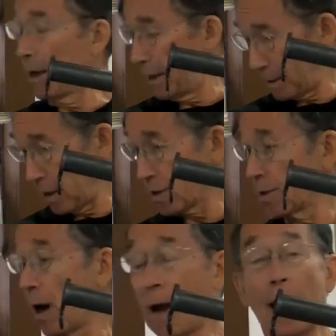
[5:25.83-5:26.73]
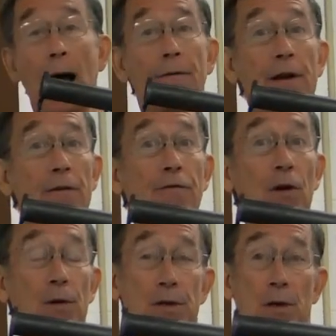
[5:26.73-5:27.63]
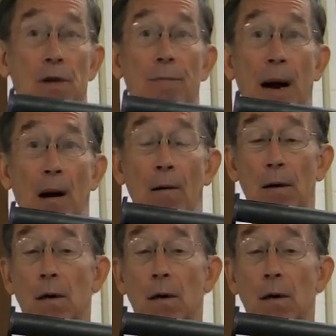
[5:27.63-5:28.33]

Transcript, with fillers: it does not have an influence on the barrel.